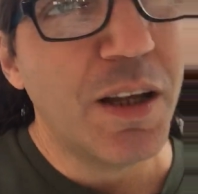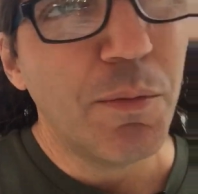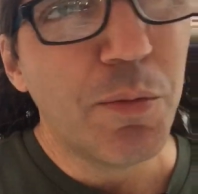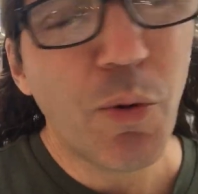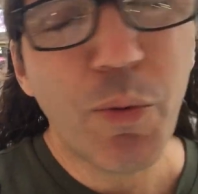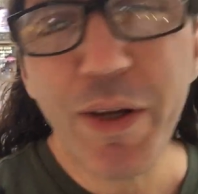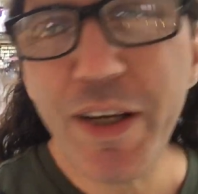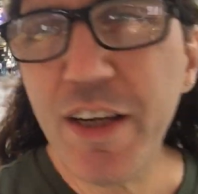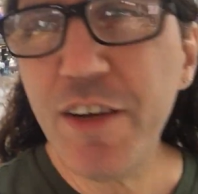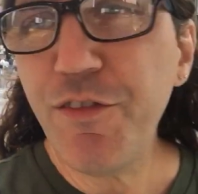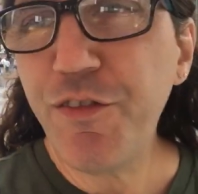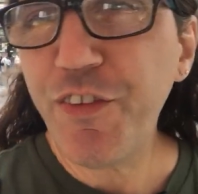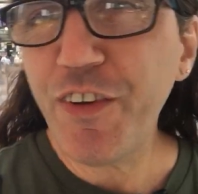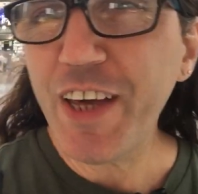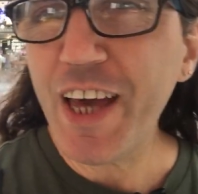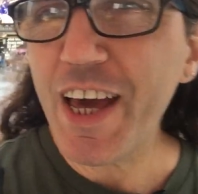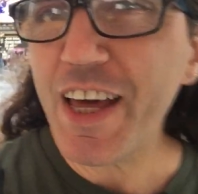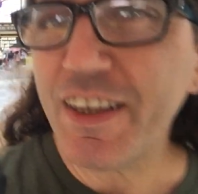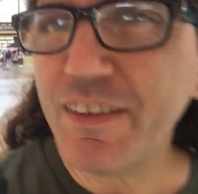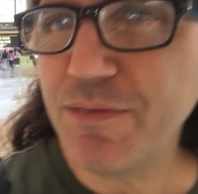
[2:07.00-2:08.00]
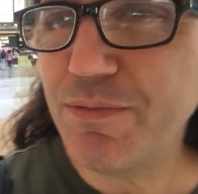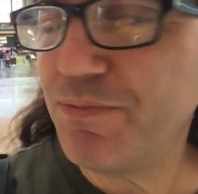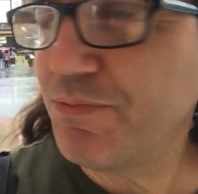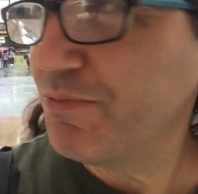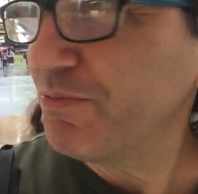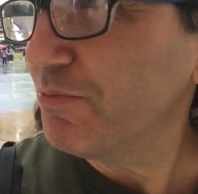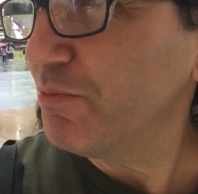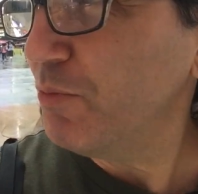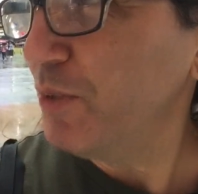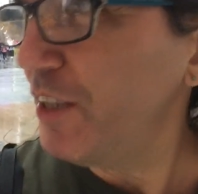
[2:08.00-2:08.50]
But we didn't forget.
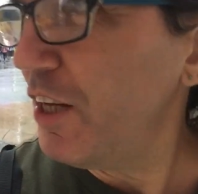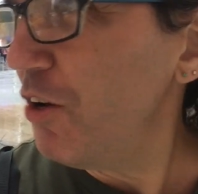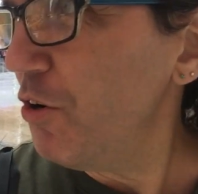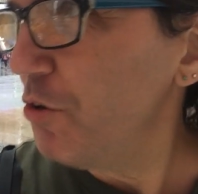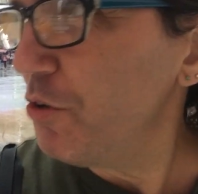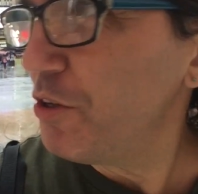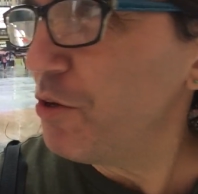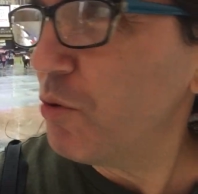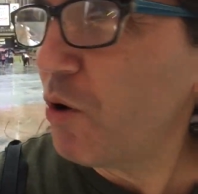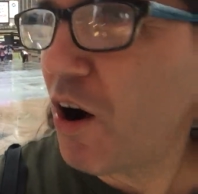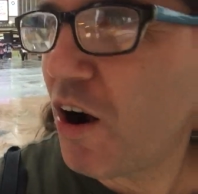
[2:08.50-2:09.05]
We know who you